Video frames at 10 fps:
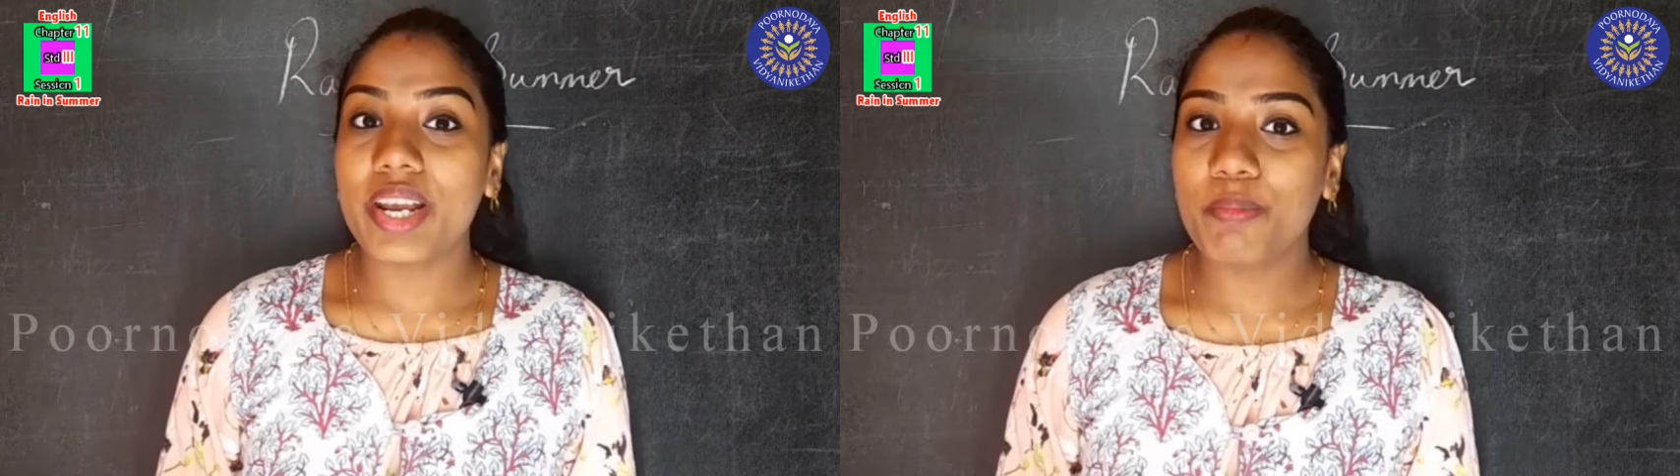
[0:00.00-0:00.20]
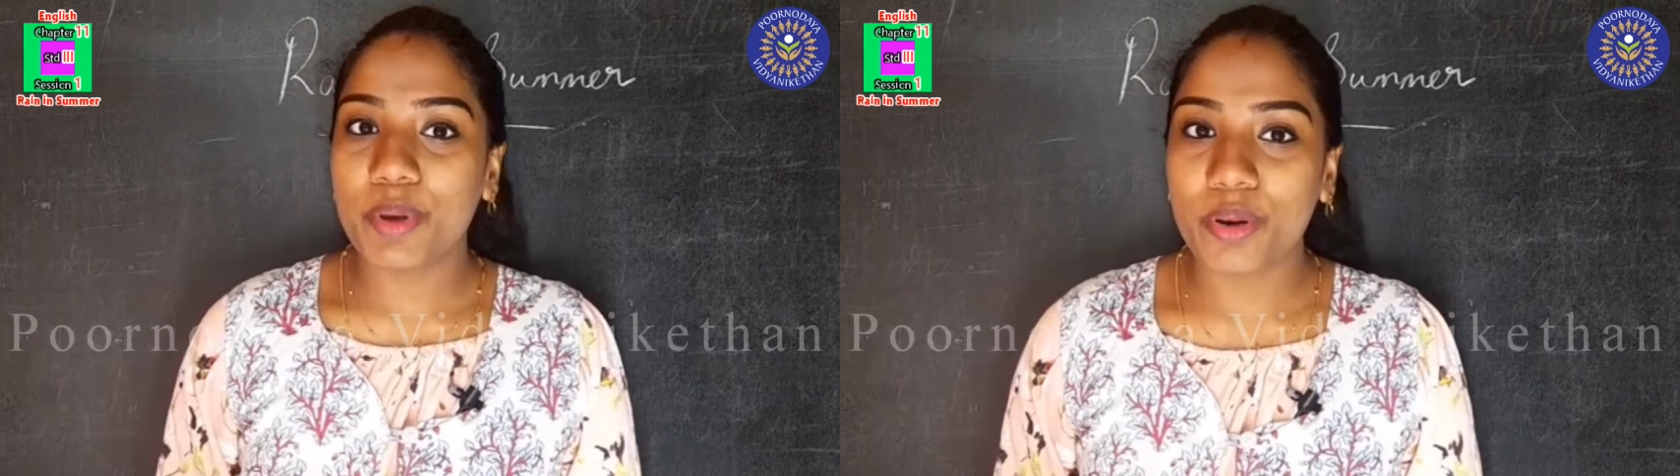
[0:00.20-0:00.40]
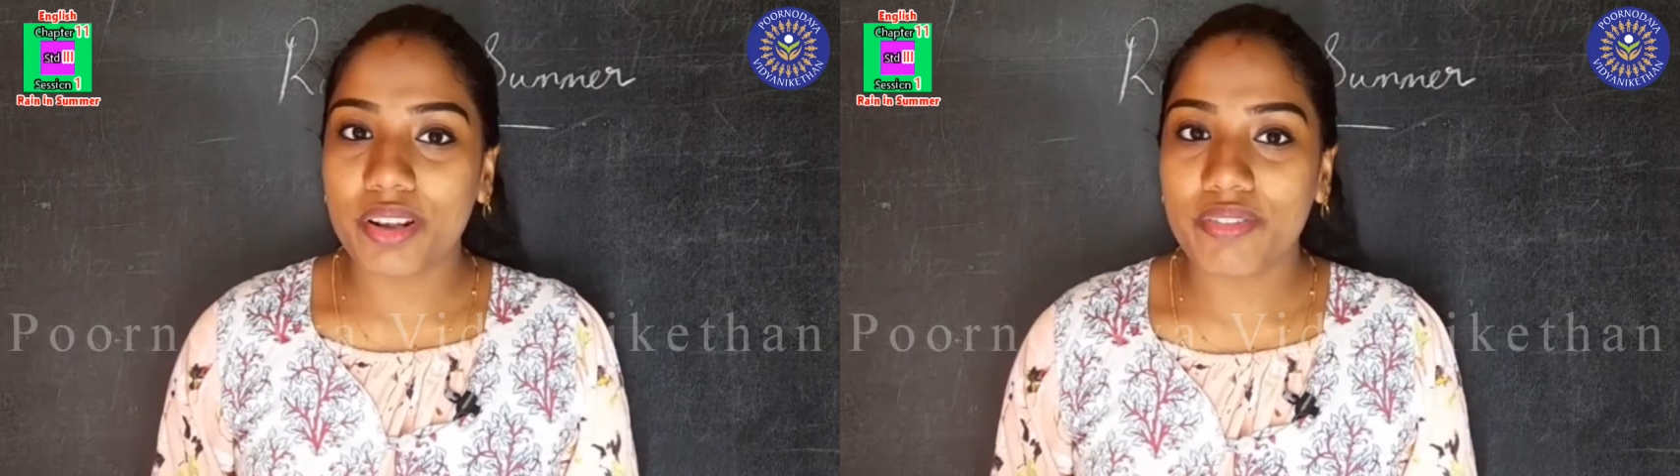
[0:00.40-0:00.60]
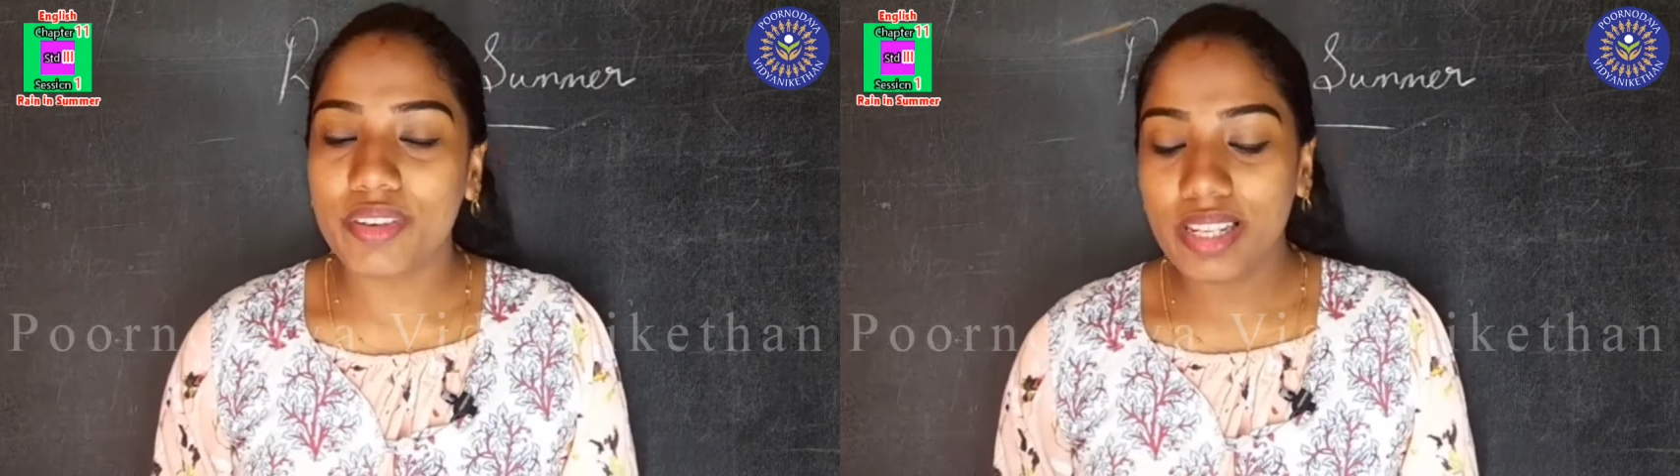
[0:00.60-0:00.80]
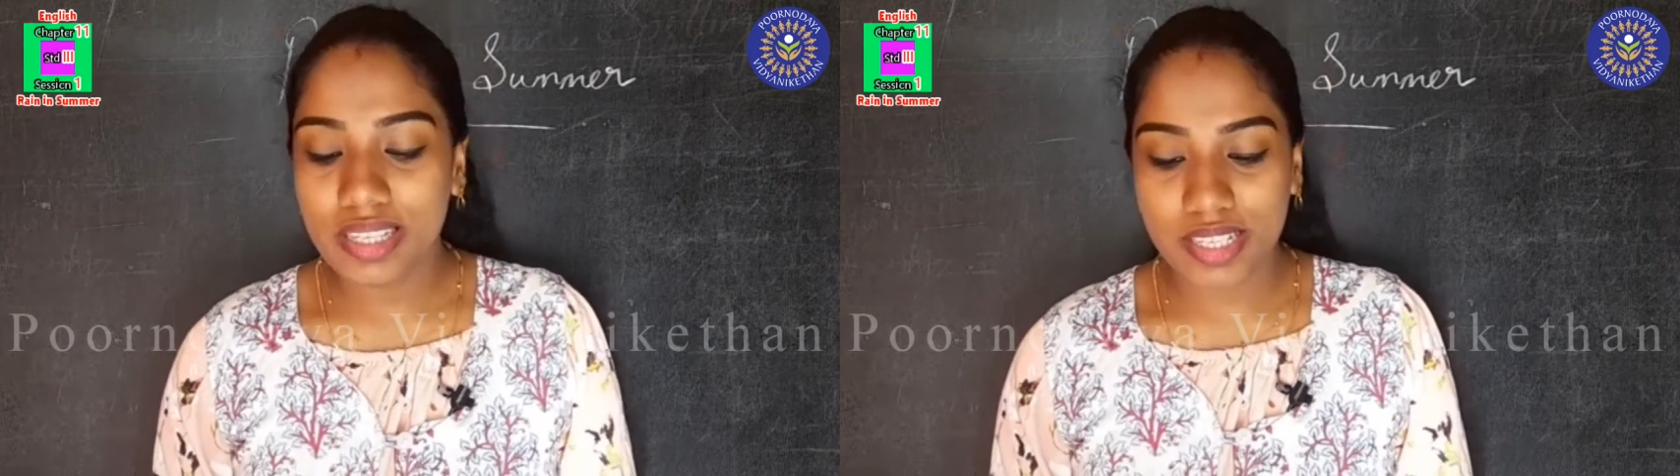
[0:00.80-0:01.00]

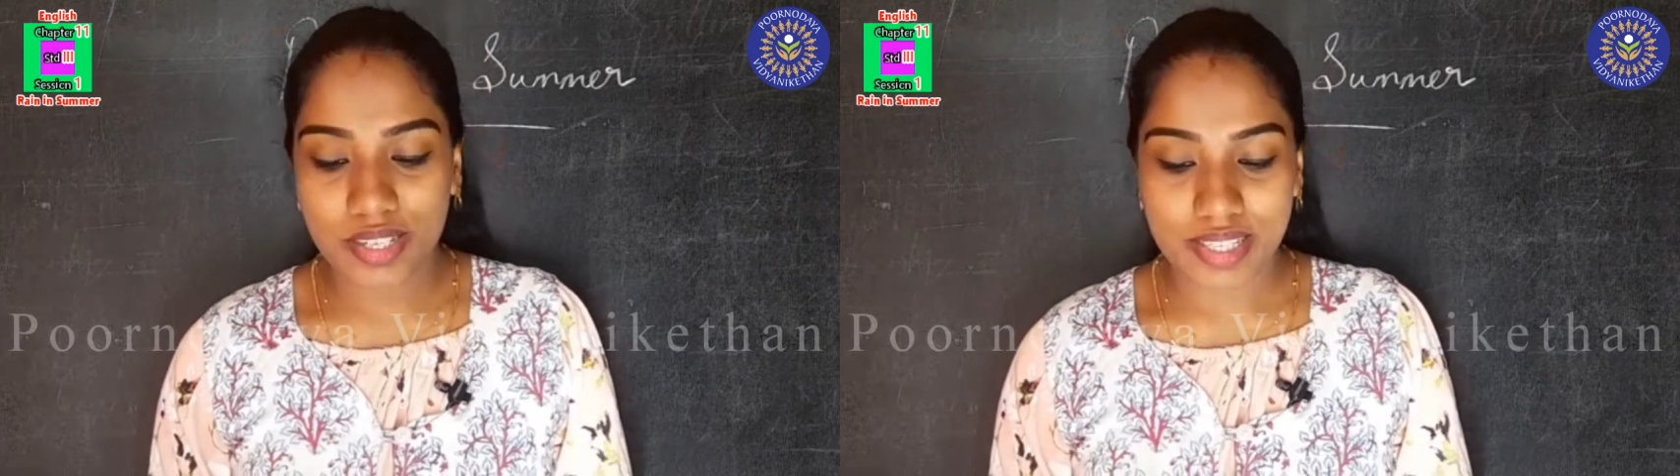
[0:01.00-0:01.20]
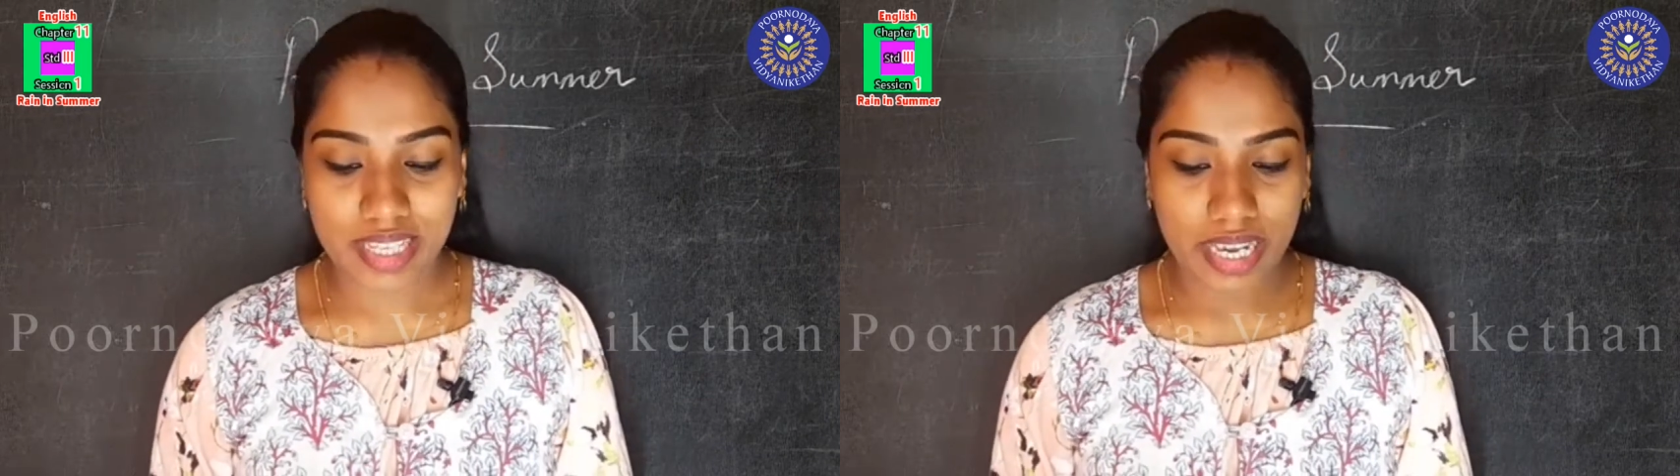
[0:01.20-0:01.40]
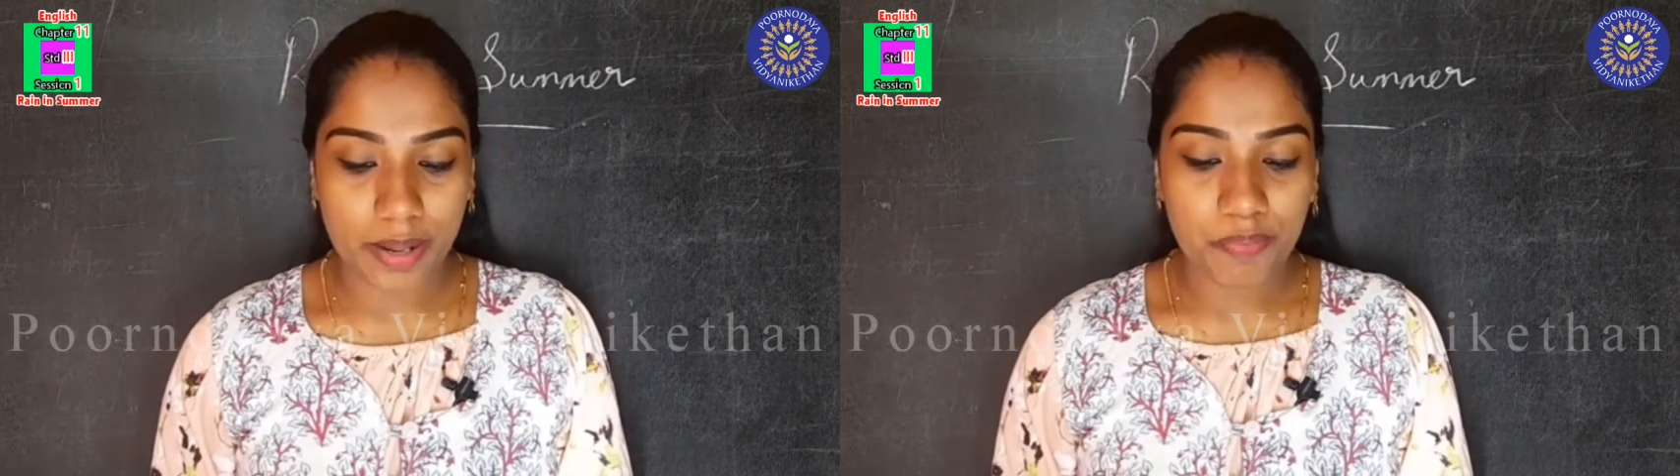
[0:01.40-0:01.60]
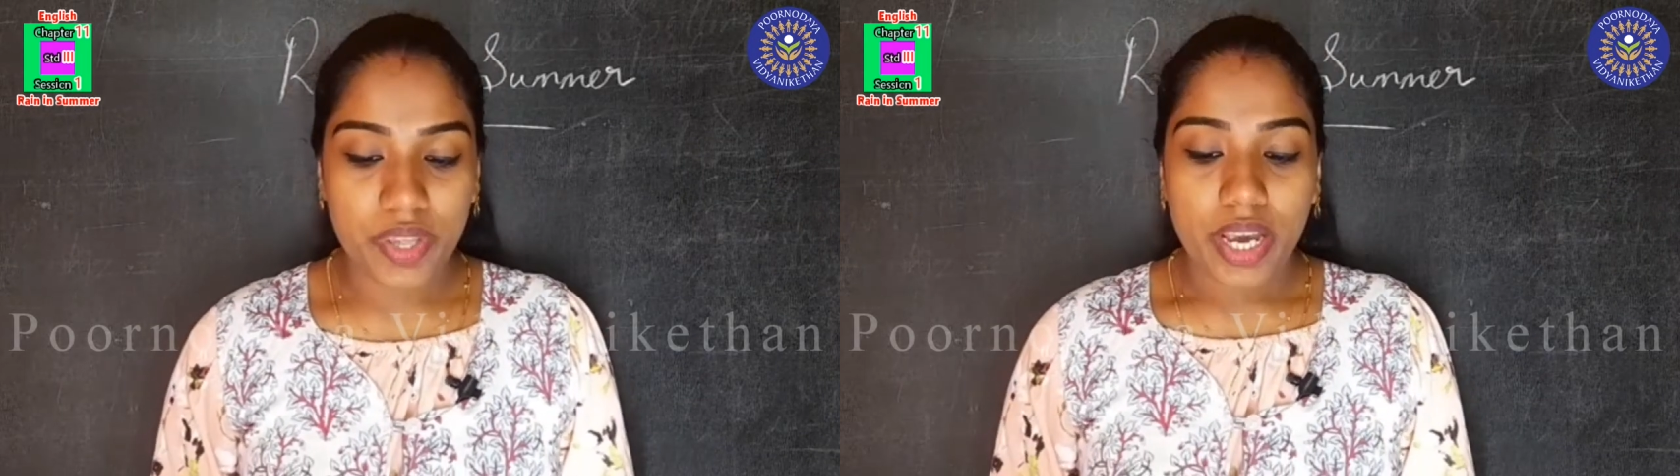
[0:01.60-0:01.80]
beautiful to see.